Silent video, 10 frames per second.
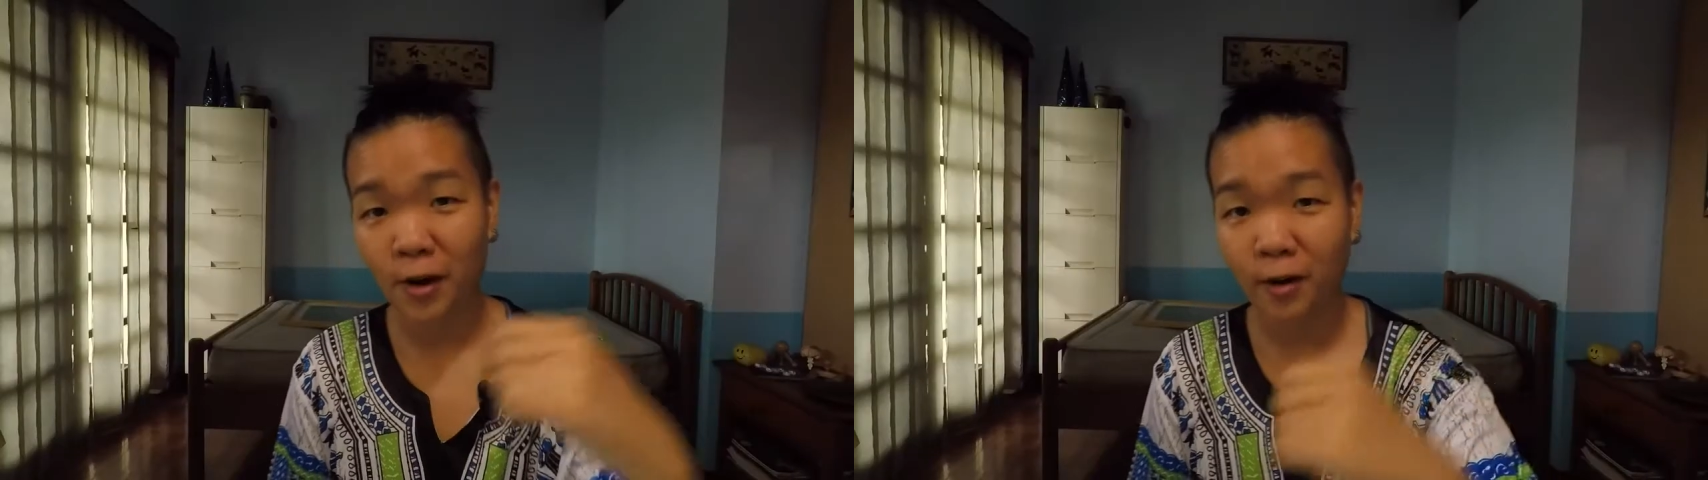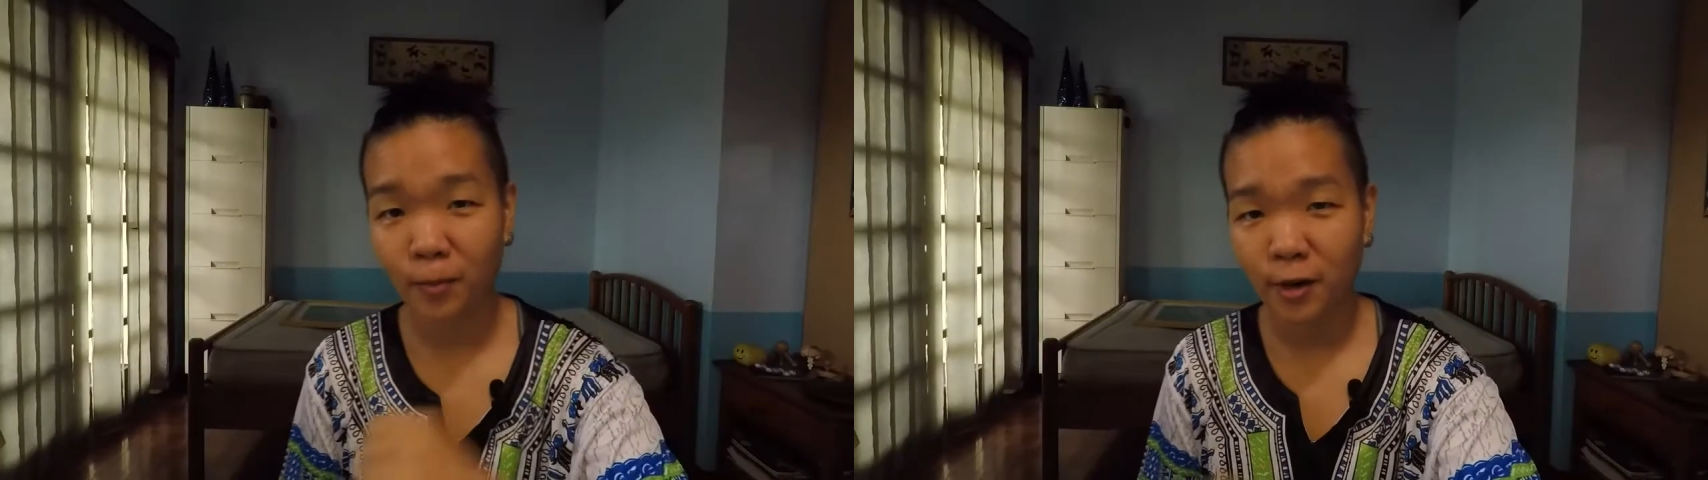
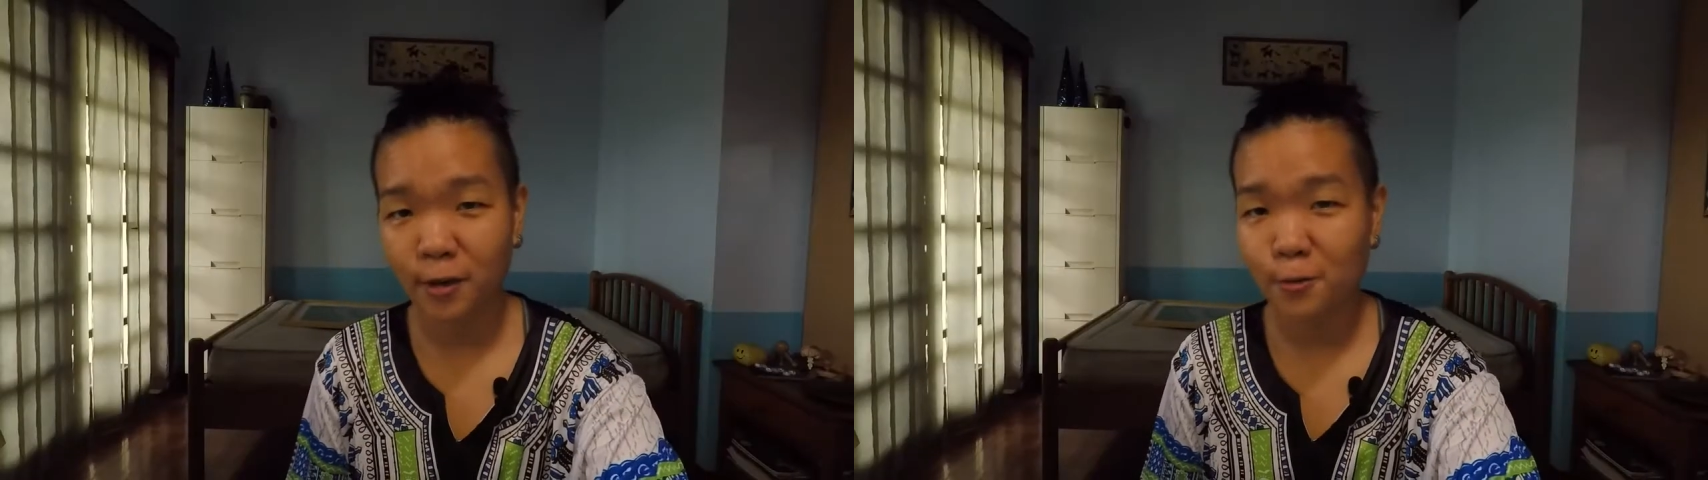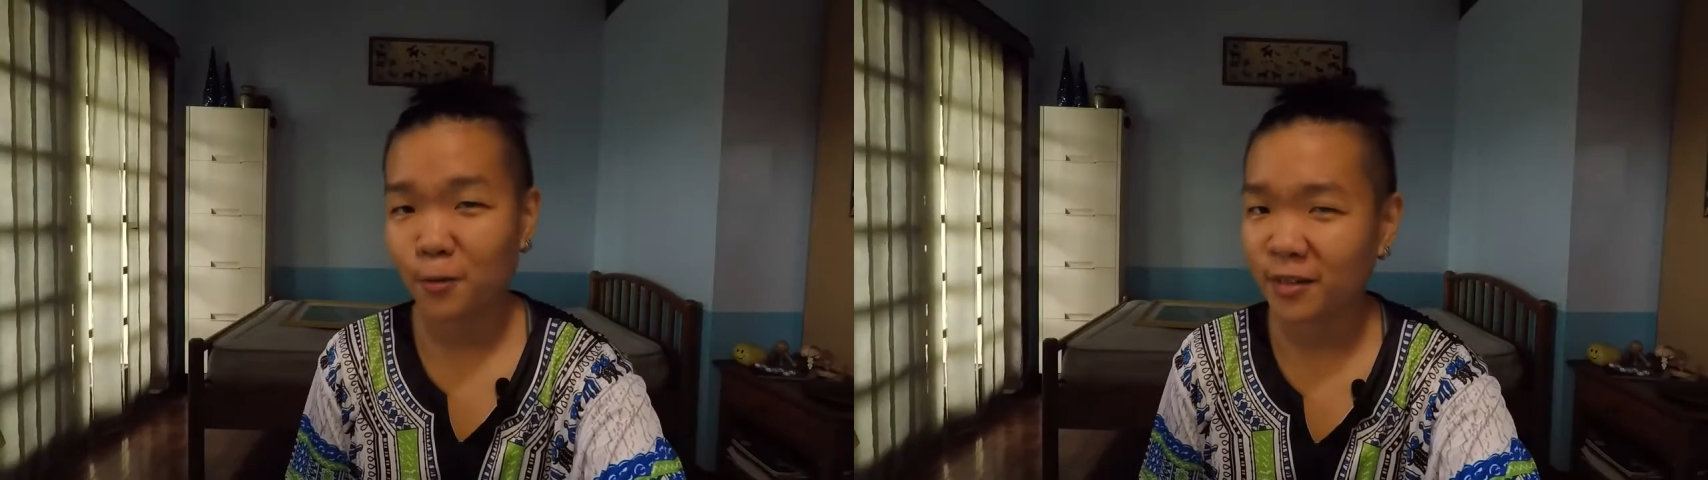
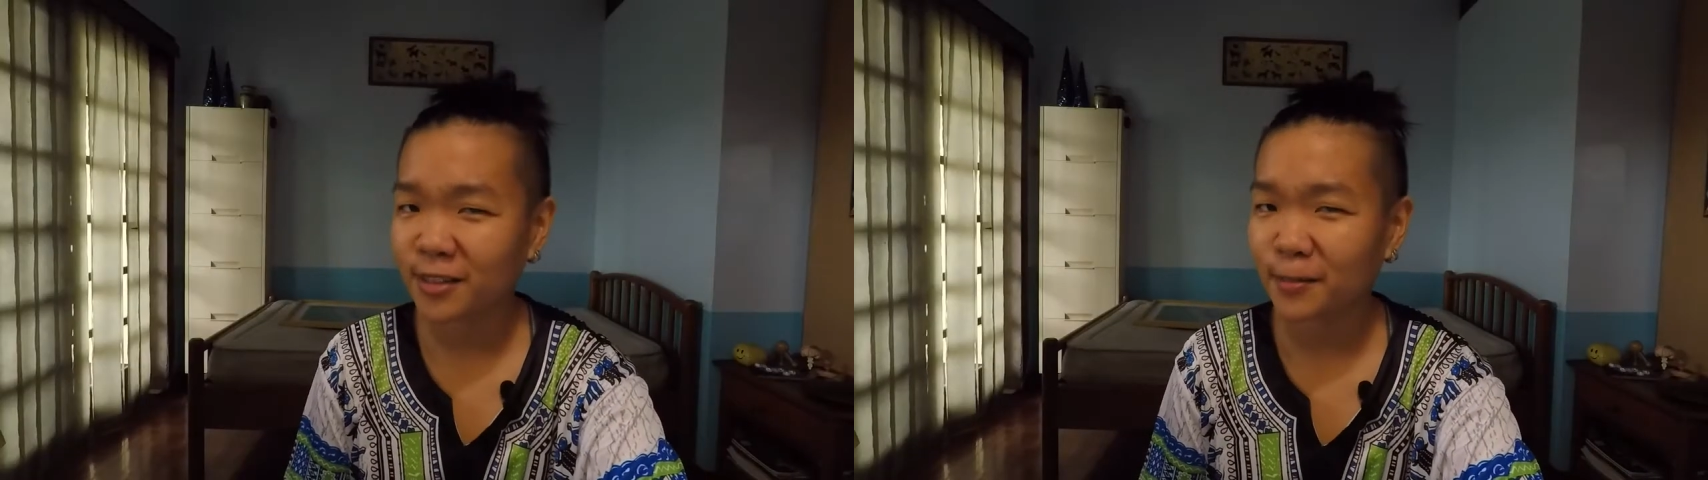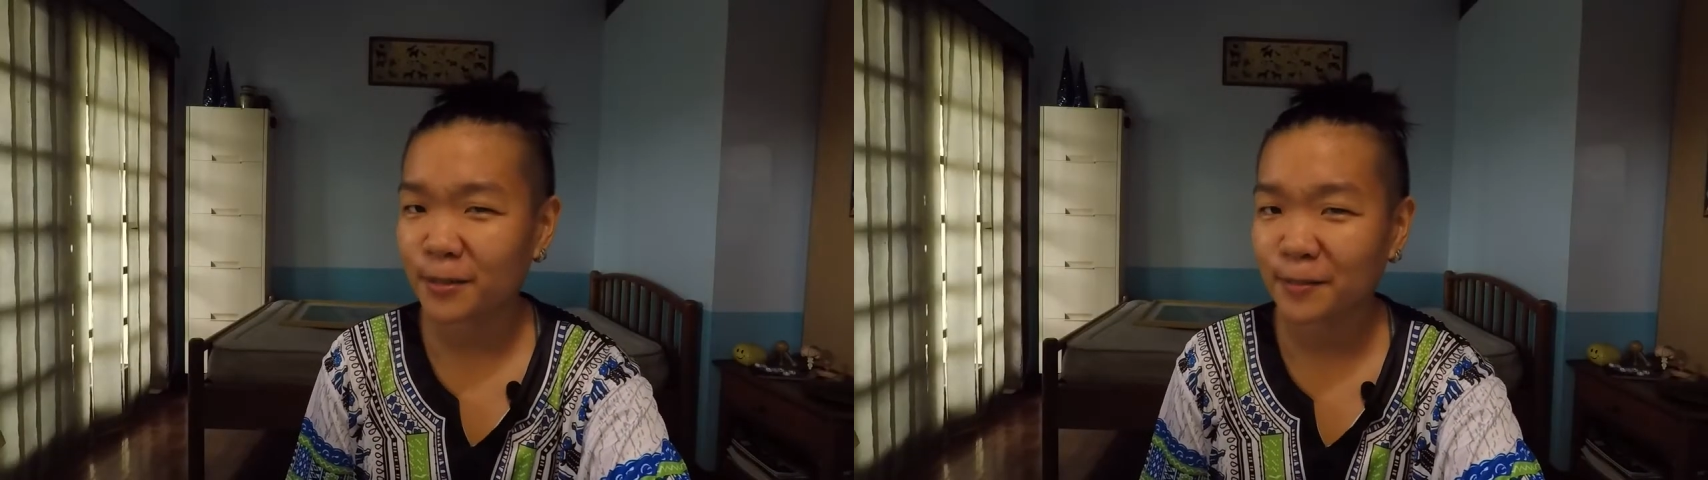kabayo,
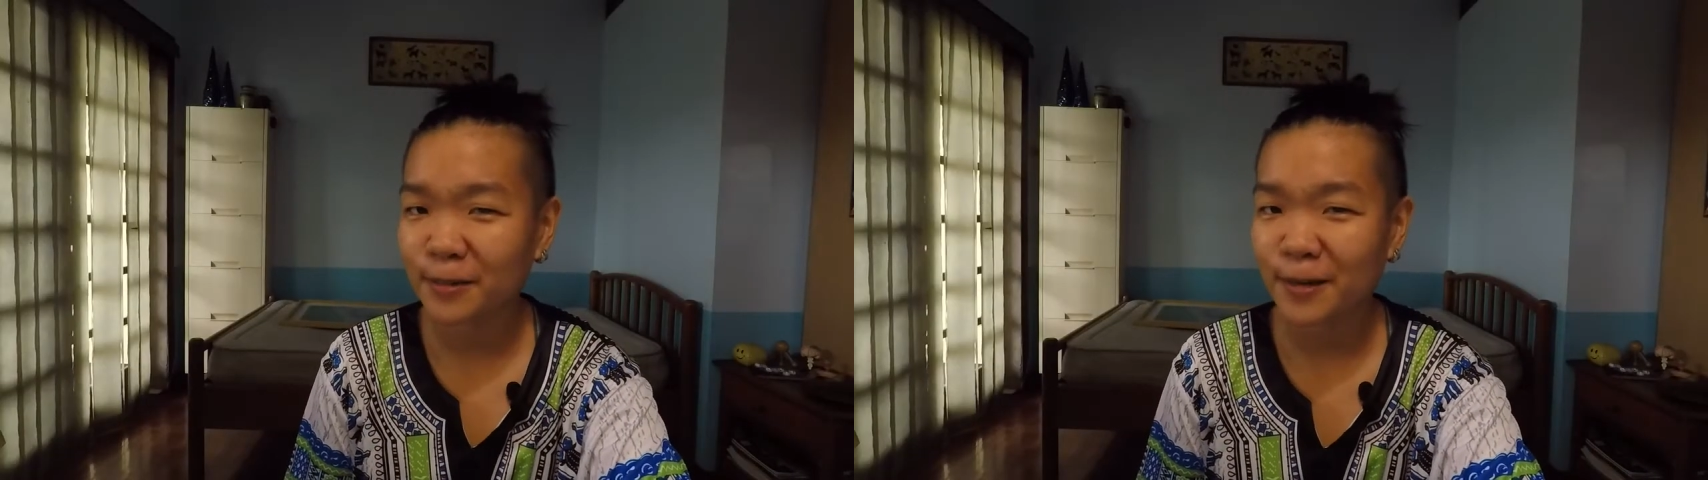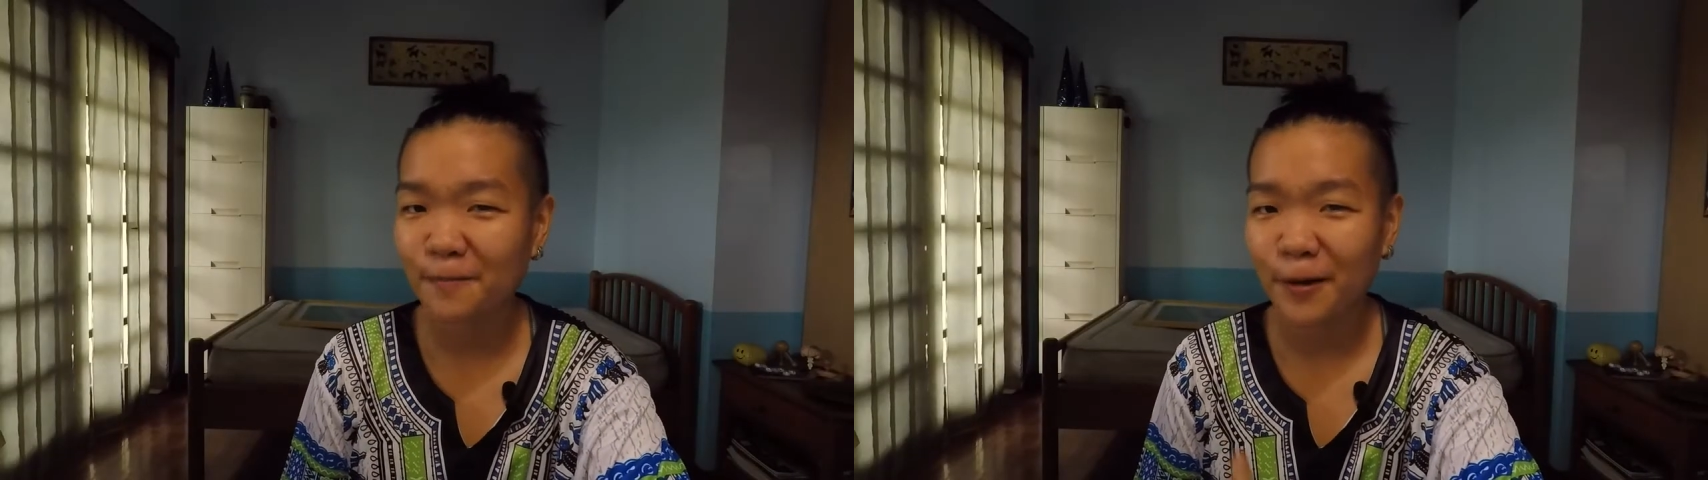what's up, sup, sup,